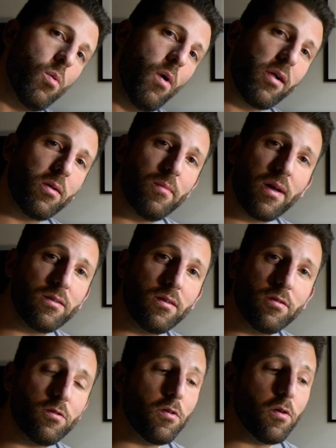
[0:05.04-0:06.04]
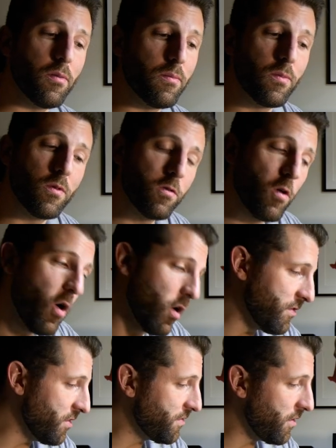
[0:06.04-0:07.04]
Welcome back to the studio. So
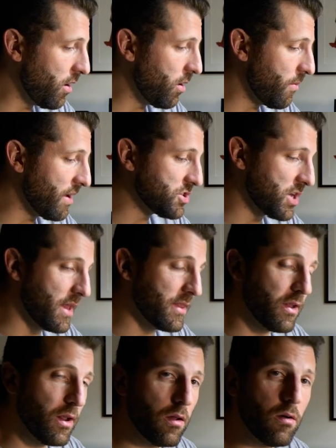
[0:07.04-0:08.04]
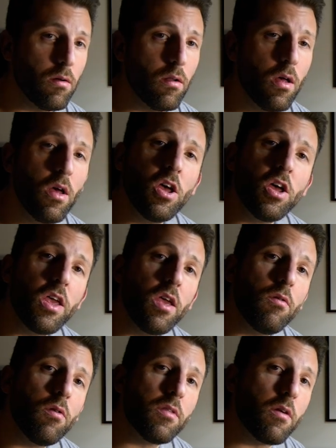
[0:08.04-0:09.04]
if you follow my channel at all,
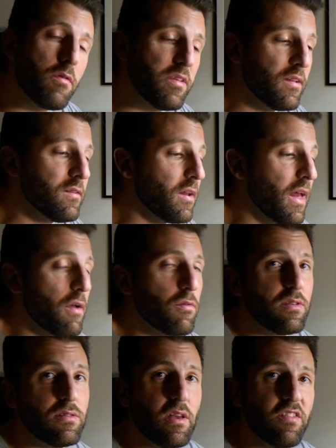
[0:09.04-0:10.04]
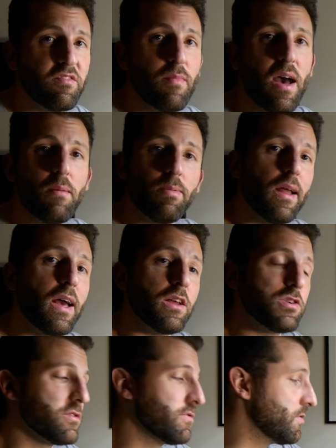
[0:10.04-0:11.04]
you know that recently I received my
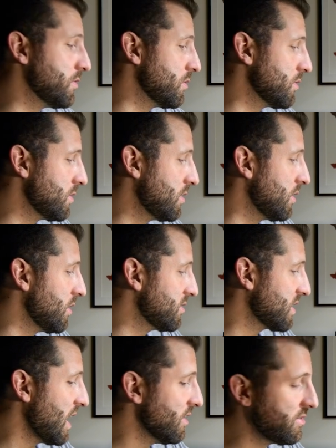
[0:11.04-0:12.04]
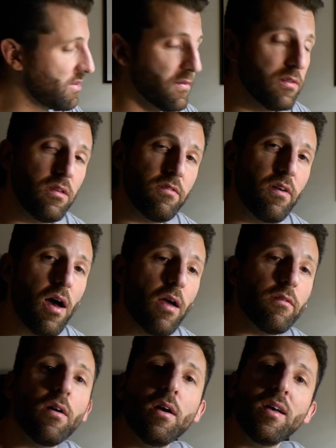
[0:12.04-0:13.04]
pledge for the Scale
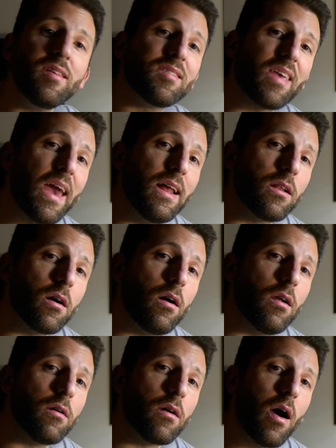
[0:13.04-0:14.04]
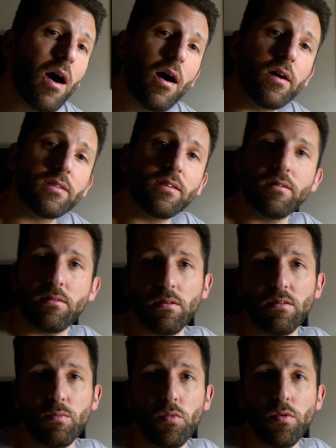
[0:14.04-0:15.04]
75 Scale Color Artist
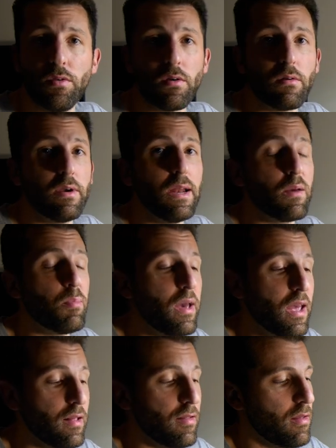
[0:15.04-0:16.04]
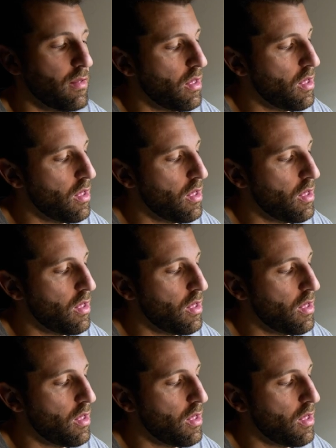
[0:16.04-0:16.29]
Smooth Acrylic Paint.